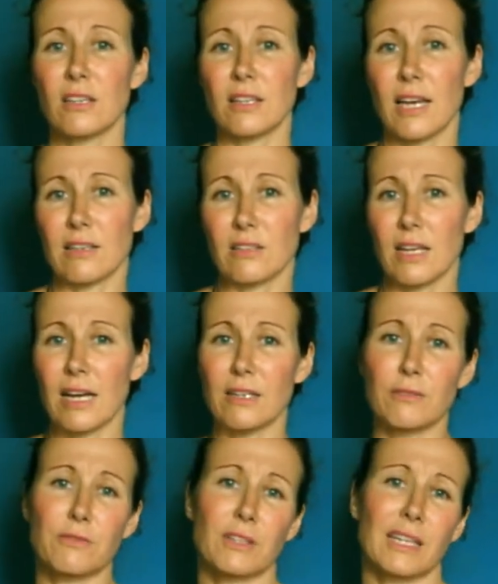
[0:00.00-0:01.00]
that kind
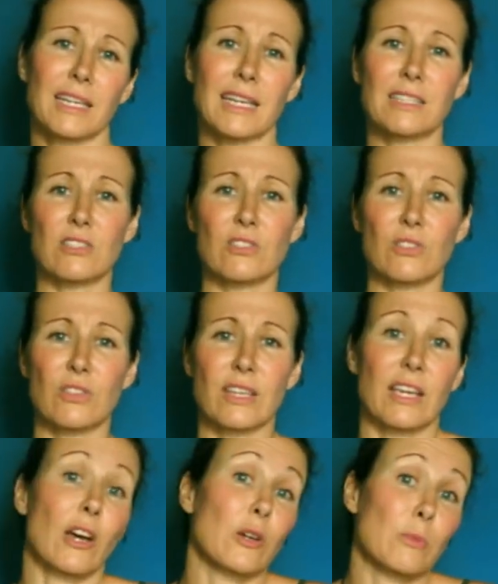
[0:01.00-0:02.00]
of connected to
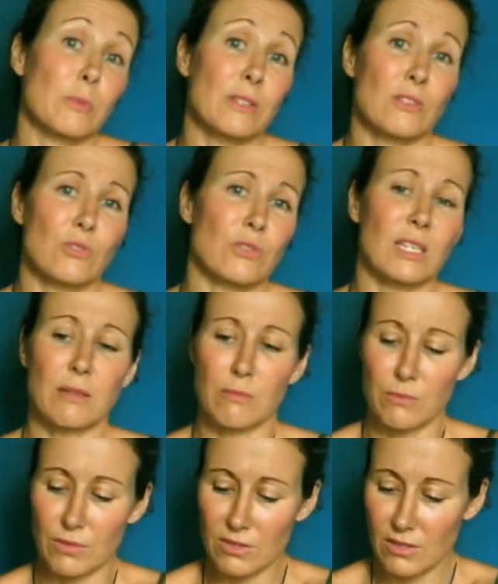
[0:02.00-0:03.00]
their hopes and
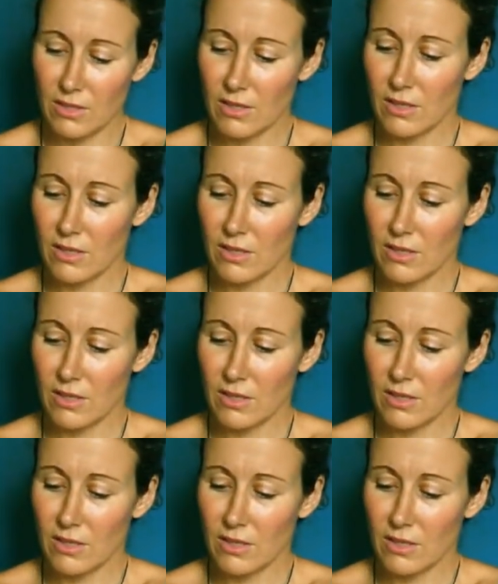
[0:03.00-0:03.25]
dreams,